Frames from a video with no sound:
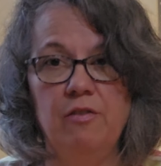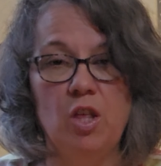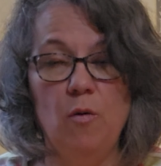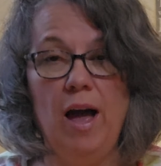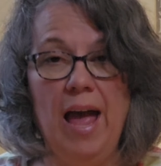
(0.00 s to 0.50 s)
Even
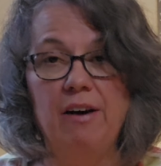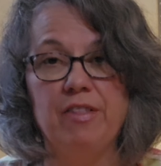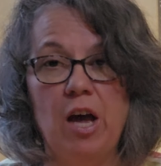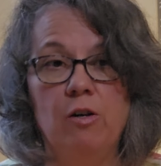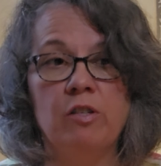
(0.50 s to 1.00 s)
though I
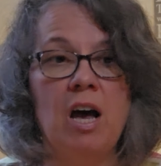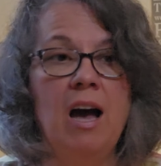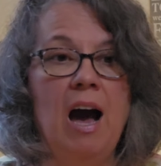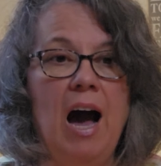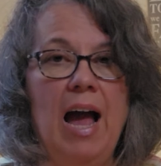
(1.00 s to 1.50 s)
have those,
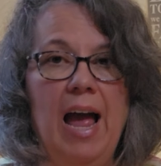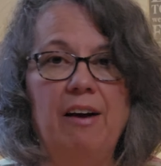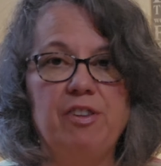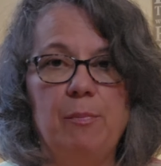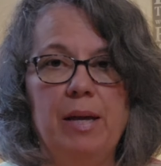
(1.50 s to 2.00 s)
I
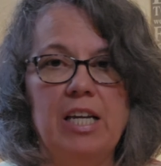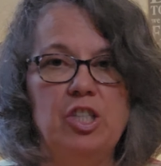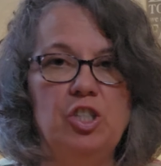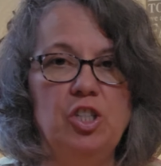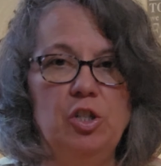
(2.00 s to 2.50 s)
have to pick
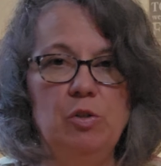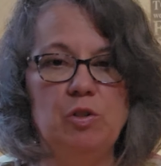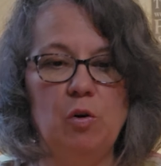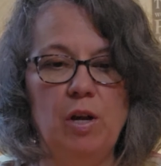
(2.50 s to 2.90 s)
and choose.